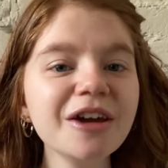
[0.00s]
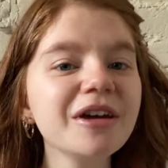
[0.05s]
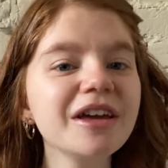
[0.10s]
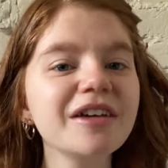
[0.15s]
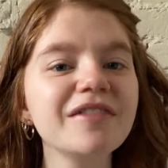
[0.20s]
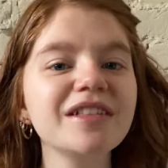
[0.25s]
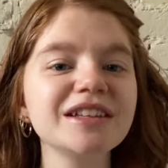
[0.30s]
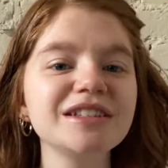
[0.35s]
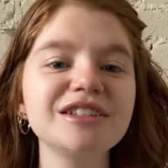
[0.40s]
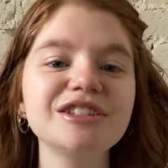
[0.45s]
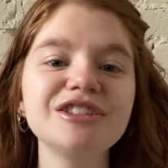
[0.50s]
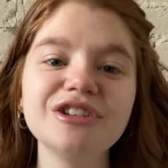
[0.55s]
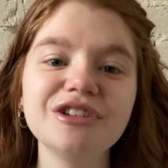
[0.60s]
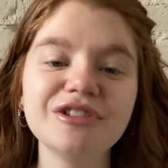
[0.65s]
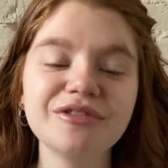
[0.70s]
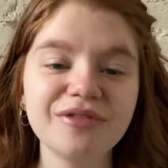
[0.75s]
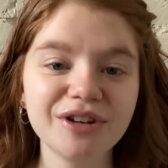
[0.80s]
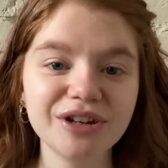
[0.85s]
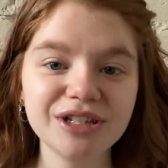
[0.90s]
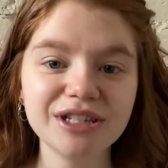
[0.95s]
If this is your
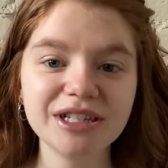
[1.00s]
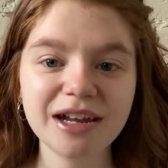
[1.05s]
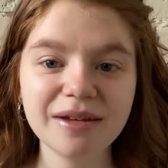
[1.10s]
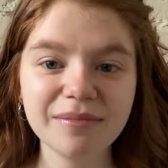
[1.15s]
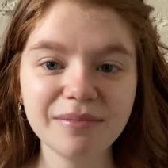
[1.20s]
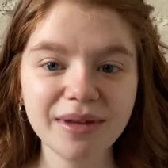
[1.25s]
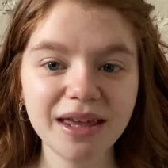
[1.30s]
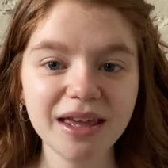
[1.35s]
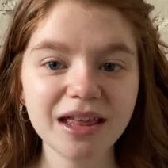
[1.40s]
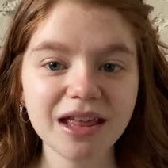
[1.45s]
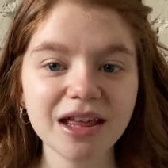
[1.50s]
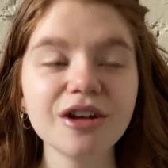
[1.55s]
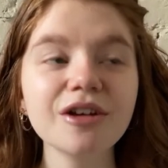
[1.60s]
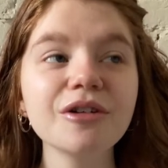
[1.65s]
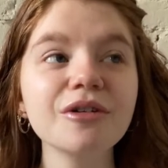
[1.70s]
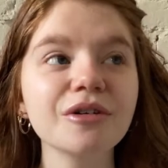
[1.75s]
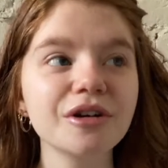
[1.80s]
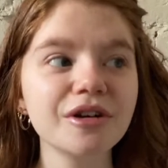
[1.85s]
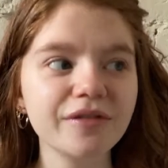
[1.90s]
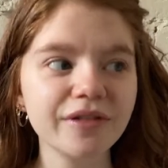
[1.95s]
first time being here,
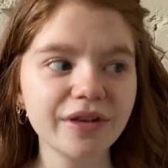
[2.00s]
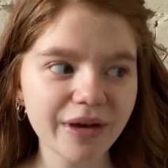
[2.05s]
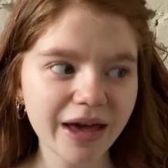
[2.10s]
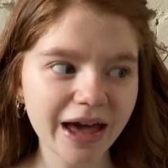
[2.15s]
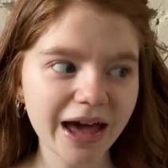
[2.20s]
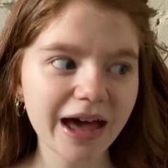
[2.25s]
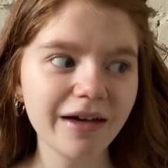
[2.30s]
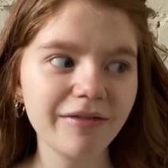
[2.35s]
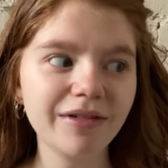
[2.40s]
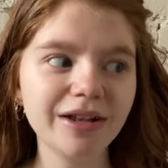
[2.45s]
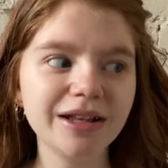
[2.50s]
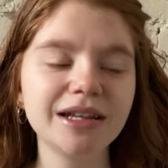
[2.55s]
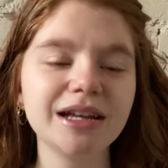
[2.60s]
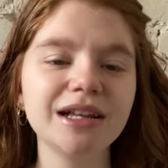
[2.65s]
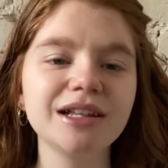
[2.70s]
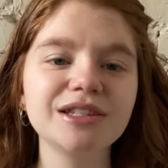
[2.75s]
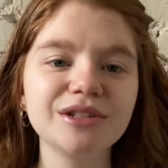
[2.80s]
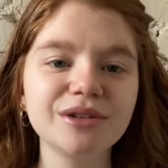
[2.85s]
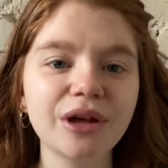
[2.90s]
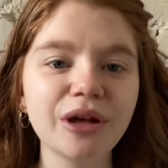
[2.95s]
or if you haven't
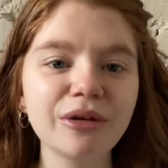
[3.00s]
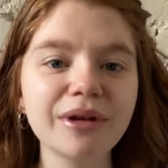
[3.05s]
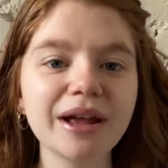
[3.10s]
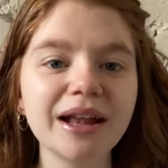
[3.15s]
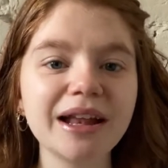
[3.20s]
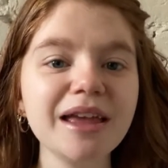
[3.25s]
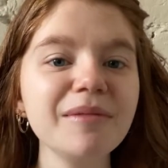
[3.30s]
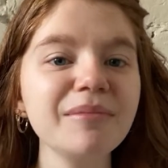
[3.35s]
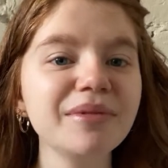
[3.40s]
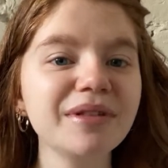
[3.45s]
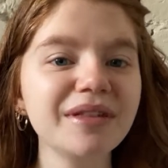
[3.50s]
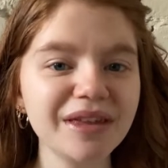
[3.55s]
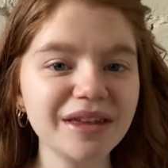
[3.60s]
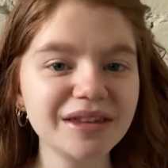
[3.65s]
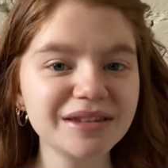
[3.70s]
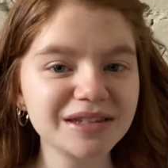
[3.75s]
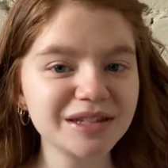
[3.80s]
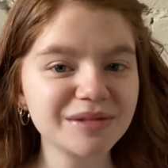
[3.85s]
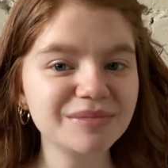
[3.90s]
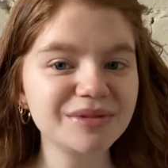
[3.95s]
done so already, please
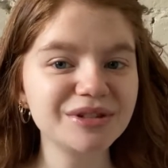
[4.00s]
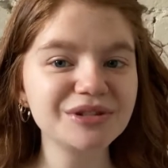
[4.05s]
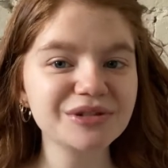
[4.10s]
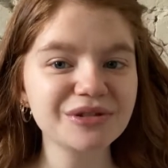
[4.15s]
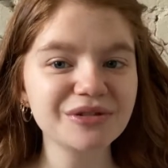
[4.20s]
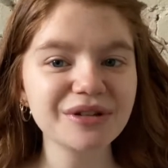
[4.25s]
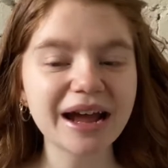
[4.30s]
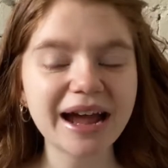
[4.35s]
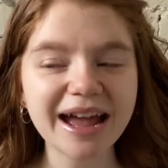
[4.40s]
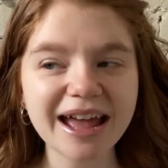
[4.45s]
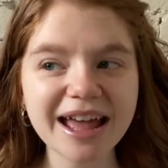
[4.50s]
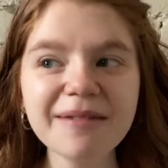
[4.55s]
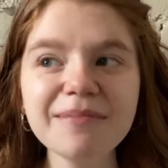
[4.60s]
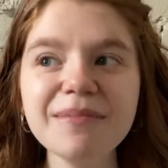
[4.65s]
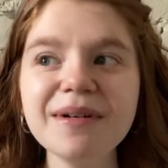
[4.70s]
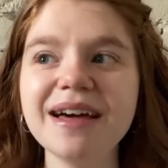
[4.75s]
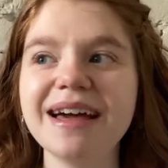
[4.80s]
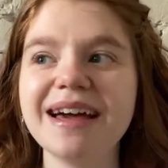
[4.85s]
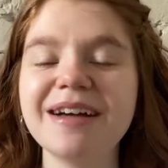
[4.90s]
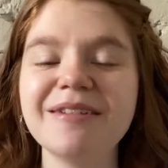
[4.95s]
subscribe.
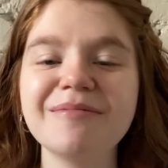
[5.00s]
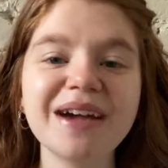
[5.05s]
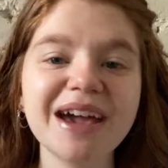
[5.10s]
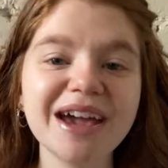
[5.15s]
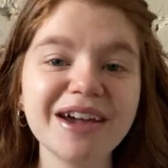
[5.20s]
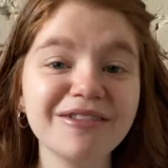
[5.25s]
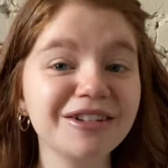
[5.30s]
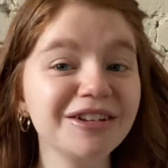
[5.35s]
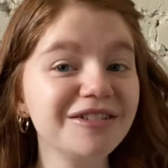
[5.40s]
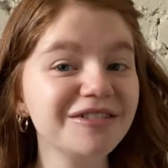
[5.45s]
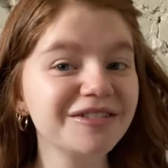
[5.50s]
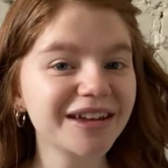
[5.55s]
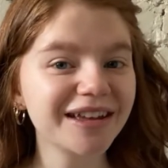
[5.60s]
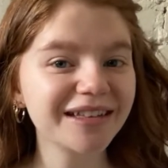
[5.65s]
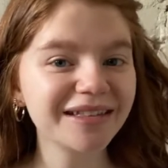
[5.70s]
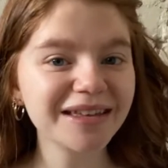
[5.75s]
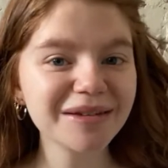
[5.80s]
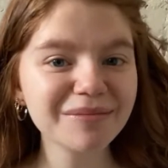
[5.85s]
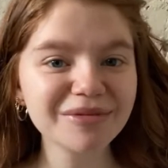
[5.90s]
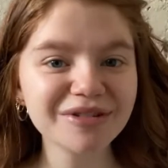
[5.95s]
I would
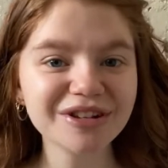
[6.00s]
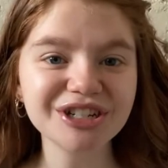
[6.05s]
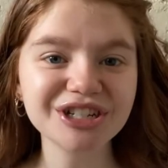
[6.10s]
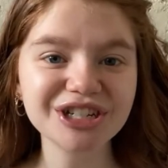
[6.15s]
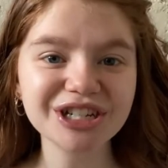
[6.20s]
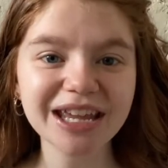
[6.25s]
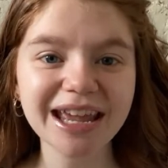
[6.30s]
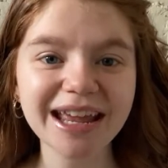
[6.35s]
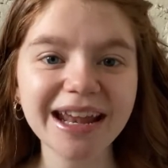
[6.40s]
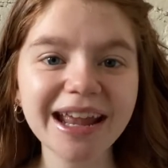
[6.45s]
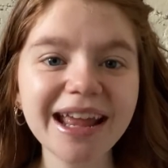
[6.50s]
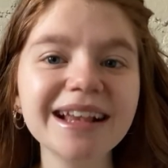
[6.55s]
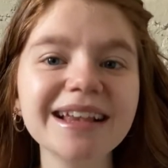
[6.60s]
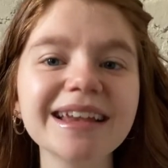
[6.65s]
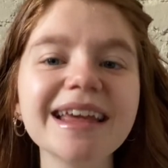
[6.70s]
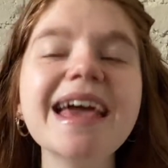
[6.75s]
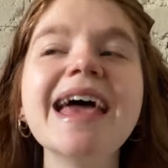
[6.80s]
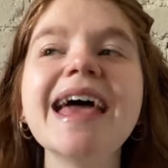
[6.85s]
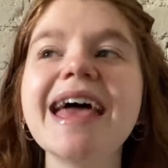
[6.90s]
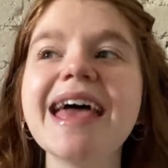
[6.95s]
greatly appreciate it.
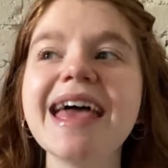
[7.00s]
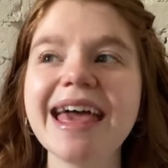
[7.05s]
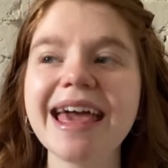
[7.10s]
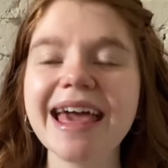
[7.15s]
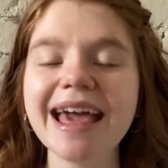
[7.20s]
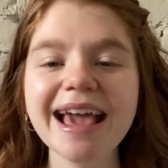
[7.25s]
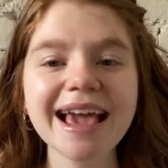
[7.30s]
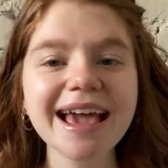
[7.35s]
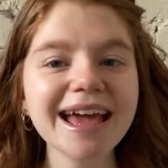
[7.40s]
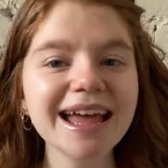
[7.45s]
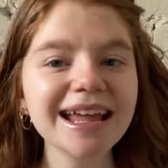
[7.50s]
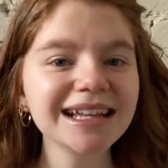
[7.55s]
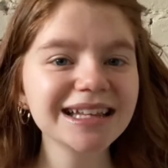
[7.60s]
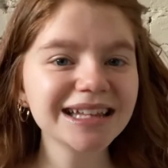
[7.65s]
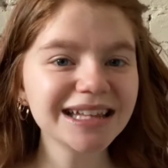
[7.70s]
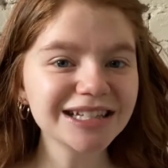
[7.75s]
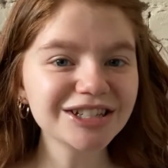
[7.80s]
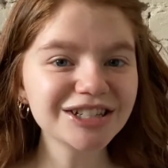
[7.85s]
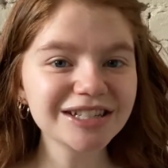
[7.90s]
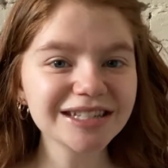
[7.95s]
And
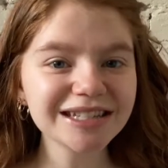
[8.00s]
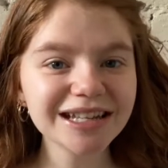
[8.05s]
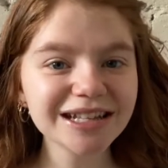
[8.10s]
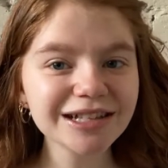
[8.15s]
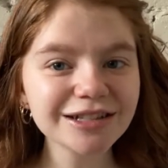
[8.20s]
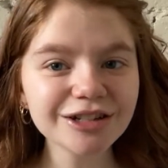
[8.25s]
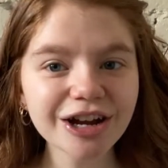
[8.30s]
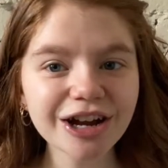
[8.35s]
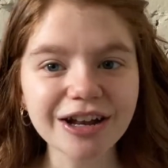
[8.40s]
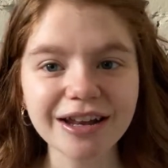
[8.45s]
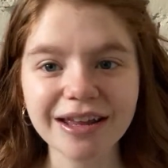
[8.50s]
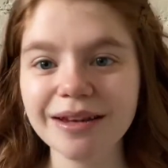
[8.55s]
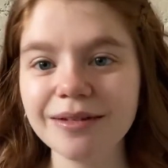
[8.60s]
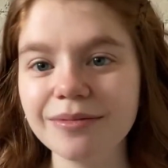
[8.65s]
let's just get started.